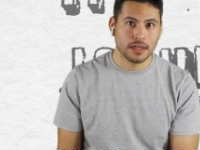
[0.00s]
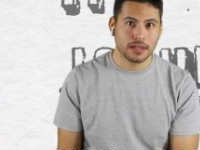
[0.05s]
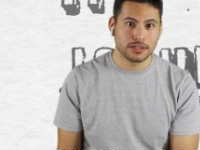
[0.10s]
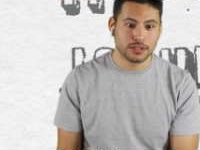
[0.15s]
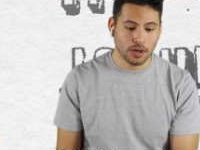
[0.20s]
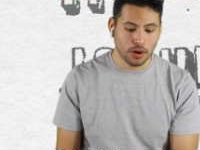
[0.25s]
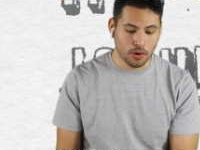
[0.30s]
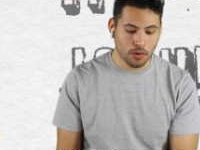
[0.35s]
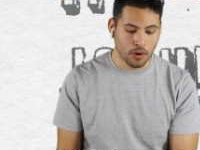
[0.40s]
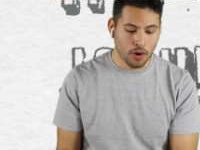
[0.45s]

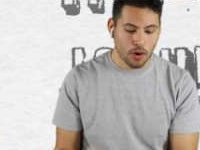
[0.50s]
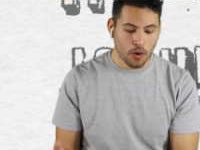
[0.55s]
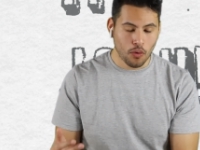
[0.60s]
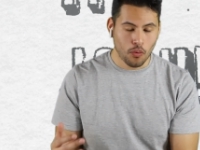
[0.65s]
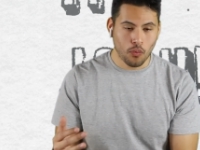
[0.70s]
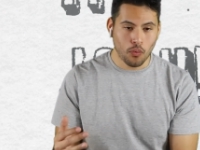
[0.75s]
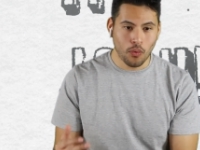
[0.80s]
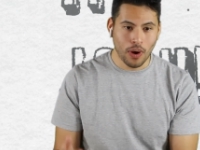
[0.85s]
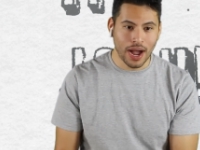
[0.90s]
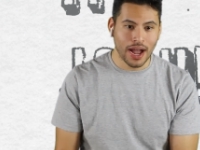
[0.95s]
So
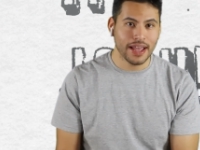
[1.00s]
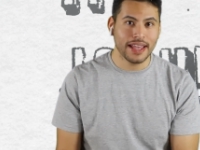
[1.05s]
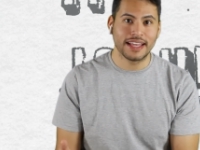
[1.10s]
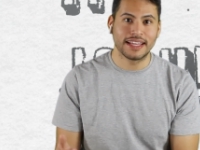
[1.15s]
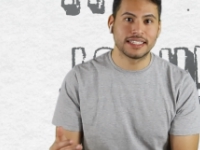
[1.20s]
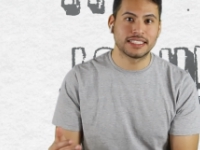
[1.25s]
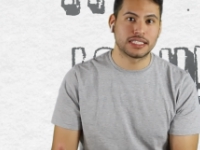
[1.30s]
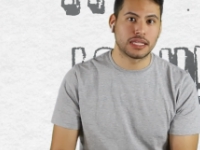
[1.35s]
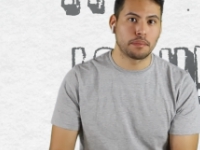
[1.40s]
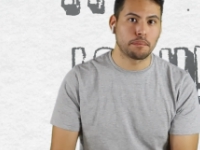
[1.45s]
why
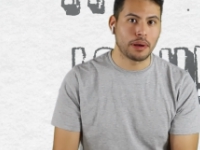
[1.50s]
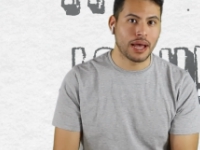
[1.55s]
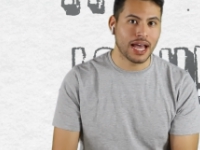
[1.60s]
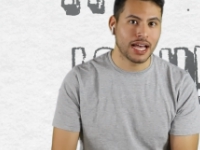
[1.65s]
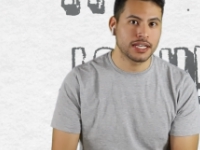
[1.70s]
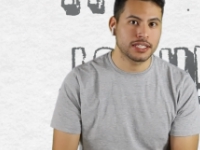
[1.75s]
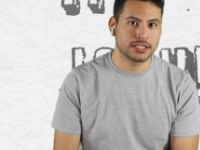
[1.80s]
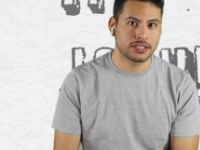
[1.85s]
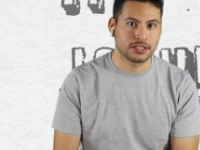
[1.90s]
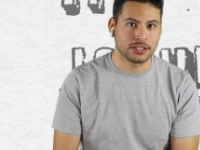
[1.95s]
is the
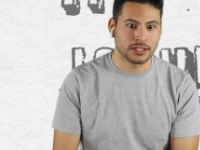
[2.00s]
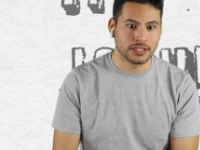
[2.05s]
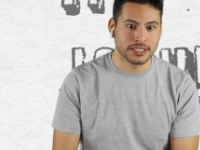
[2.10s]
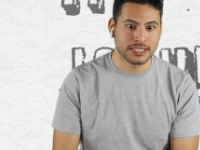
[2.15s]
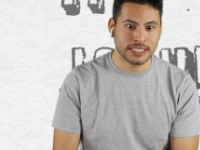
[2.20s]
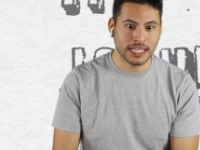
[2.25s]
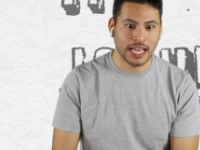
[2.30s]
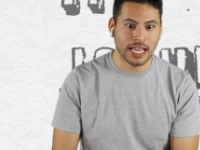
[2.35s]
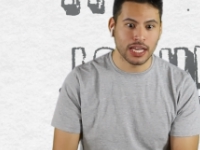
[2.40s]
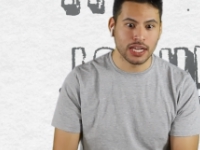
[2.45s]
pastor
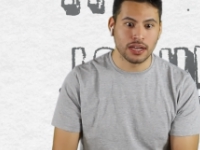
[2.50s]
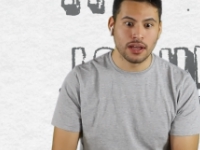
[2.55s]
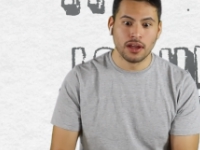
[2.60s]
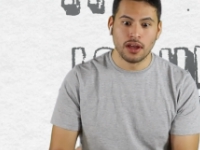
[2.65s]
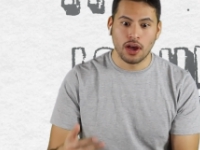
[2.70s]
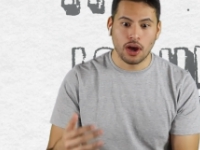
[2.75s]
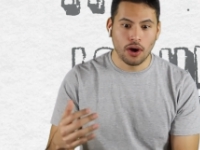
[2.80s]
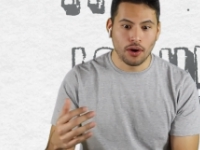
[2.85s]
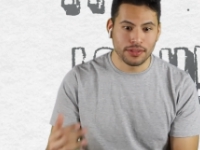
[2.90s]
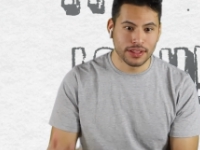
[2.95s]
saying,
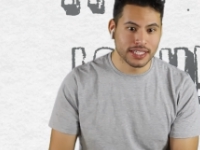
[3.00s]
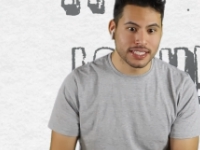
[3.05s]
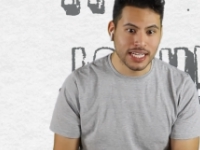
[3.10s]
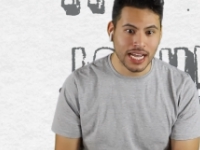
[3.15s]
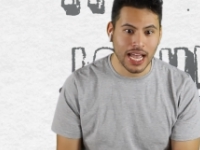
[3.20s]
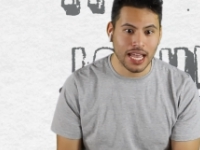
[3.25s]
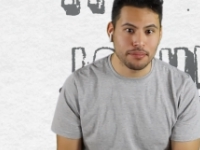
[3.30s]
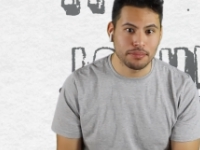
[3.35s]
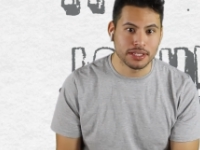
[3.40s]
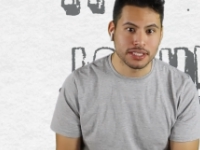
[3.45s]
oh, the
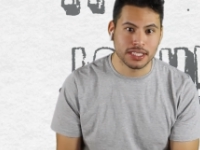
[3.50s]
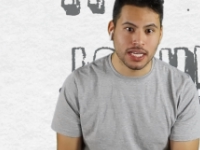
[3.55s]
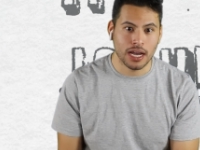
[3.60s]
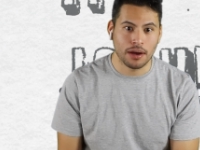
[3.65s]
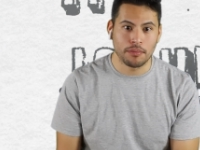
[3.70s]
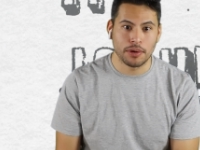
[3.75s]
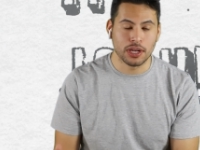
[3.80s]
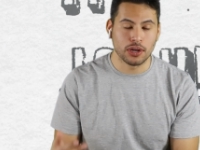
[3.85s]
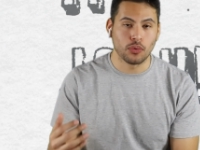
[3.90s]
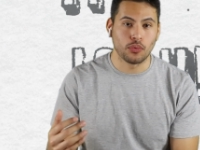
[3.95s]
time is
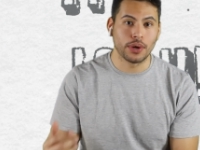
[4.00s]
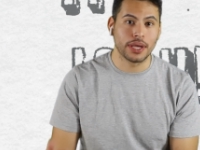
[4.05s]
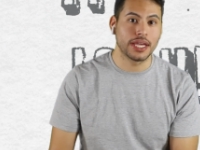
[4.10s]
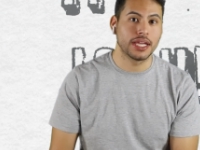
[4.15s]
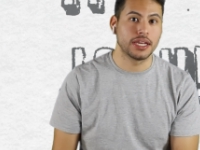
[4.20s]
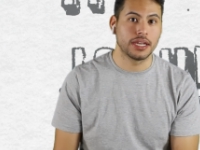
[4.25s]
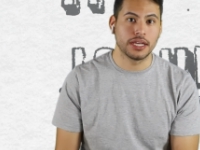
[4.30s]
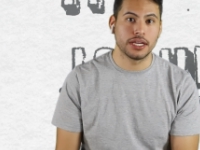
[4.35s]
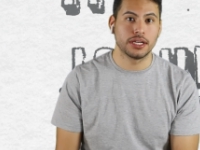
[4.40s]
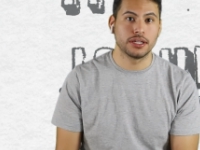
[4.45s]
coming,
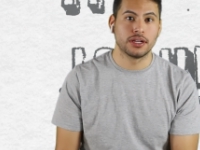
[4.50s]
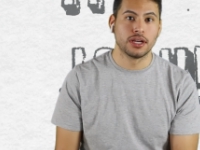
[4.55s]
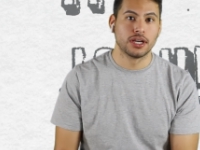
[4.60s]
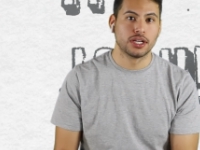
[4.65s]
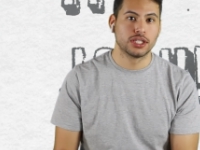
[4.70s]
we need